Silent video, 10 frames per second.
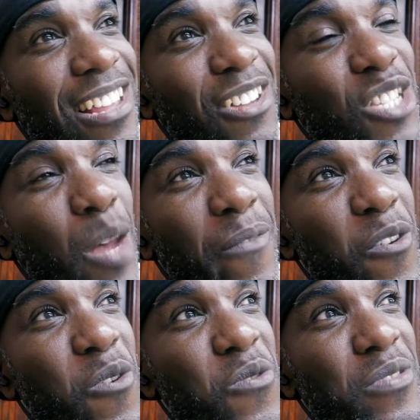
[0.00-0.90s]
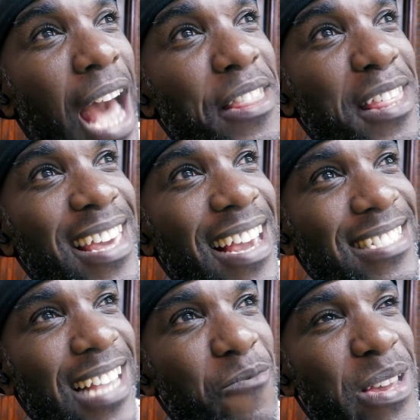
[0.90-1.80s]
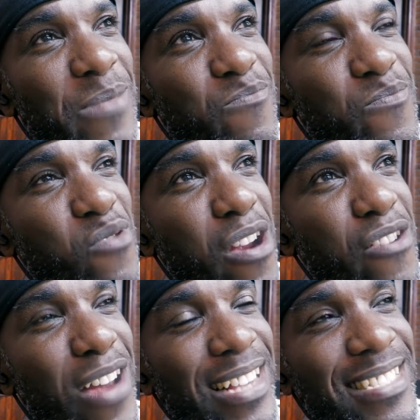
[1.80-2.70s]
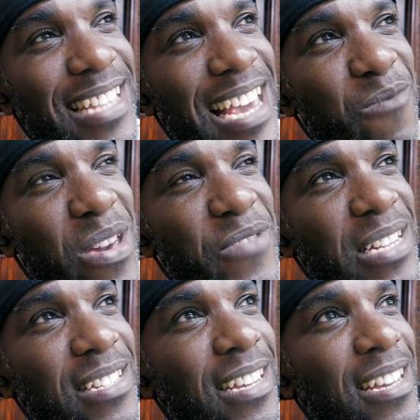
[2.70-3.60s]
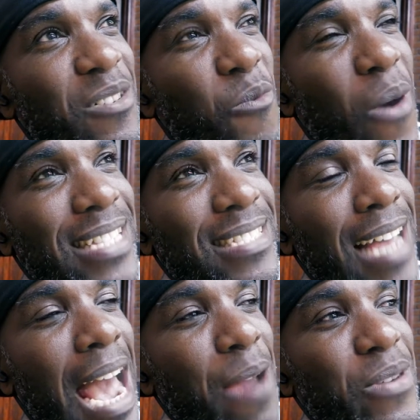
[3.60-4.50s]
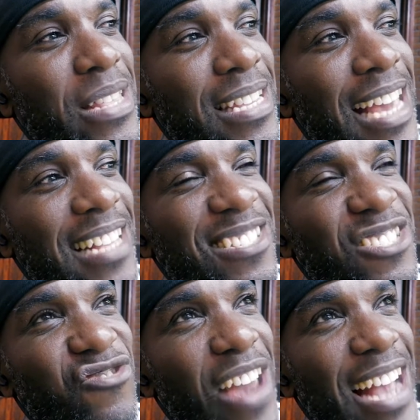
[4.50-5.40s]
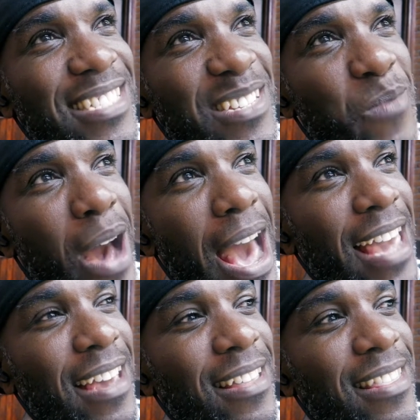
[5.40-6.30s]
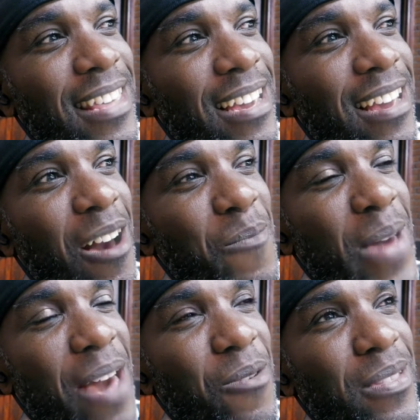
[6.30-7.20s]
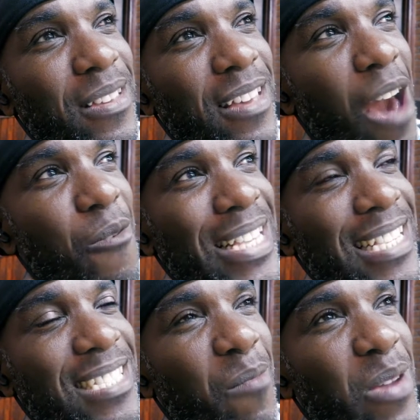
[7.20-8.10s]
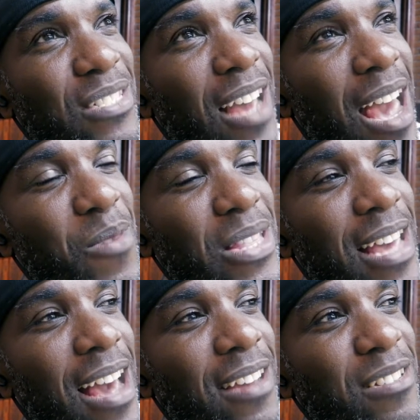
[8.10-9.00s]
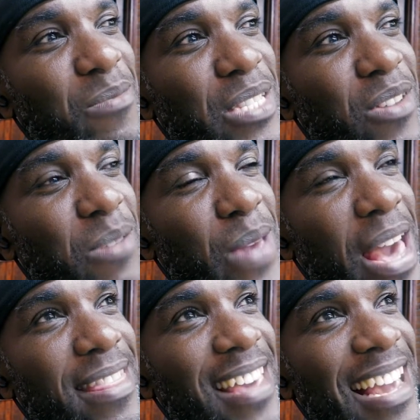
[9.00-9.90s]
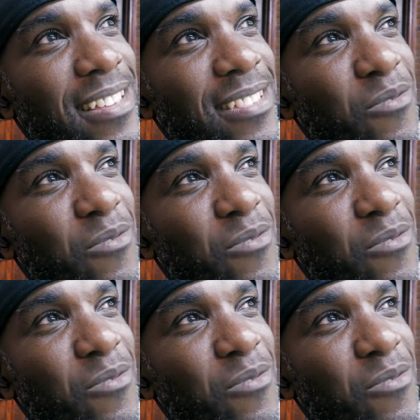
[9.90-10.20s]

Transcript: On top of all the other things that we procrastinate with and waste time with and get distracted by and think, oh man, I wasted so much time on that, I could have been doing better things.